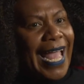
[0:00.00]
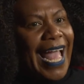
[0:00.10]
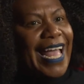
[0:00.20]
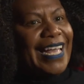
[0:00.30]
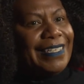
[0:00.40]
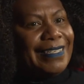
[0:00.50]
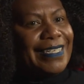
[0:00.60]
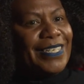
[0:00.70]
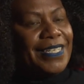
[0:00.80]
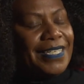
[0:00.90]
And
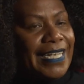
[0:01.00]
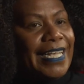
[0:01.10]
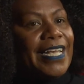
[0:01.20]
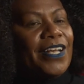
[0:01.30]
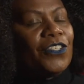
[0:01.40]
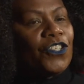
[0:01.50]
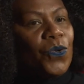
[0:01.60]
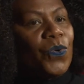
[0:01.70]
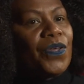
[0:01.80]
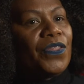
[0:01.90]
singing
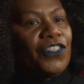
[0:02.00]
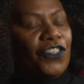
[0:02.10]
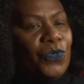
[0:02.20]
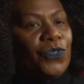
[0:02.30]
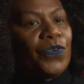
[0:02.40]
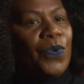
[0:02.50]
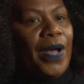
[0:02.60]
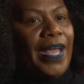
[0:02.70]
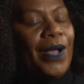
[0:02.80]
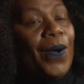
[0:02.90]
Took the Children Away